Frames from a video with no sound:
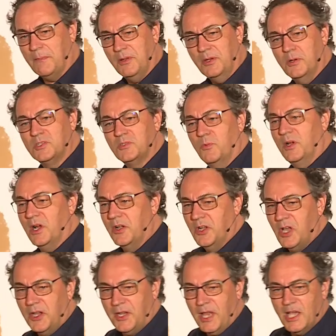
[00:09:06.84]
because we are
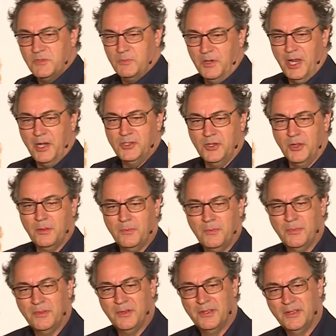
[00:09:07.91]
not exponential.
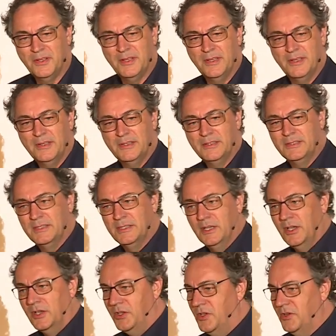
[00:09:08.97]

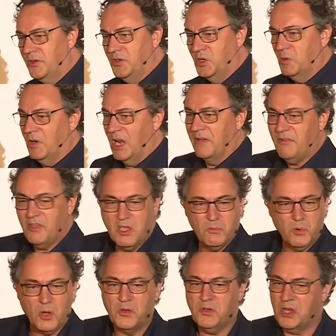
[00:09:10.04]
You can do whatever you
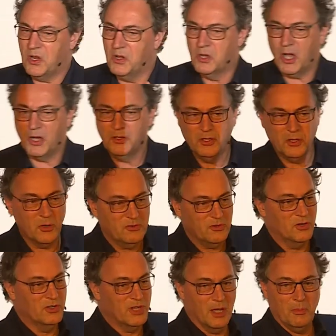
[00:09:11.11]
want, you're not going to
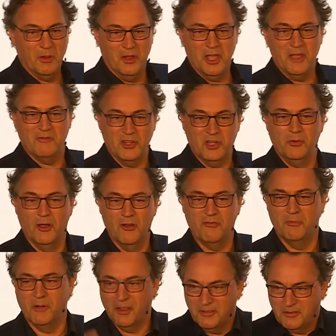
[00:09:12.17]
double every 12
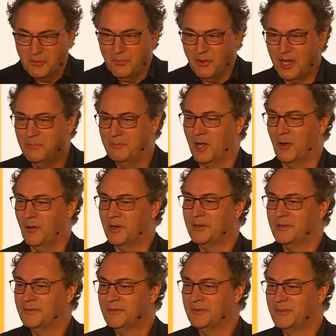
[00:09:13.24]
months in brain power.
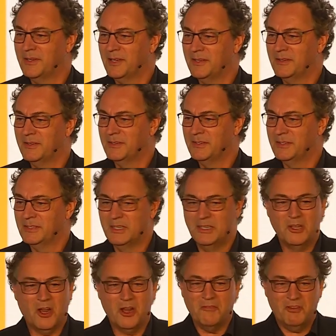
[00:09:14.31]

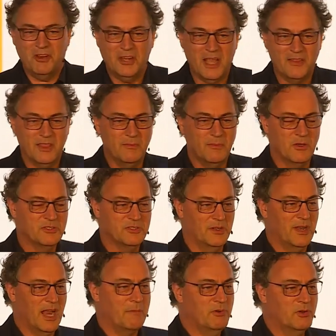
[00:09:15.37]
Not if you take the most
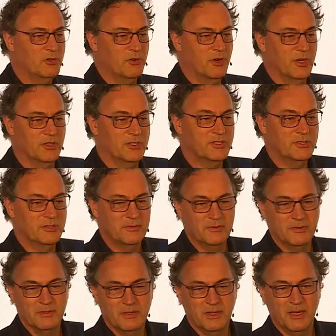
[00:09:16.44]
elaborate drugs.
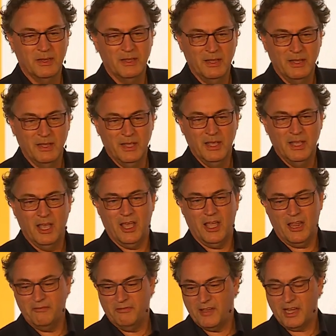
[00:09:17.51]

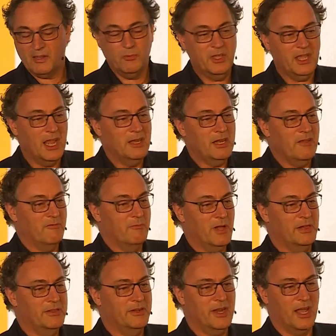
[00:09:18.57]
In fact, we can't even
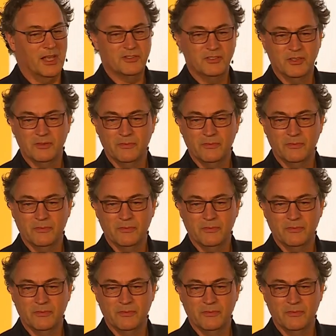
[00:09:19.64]
multitask.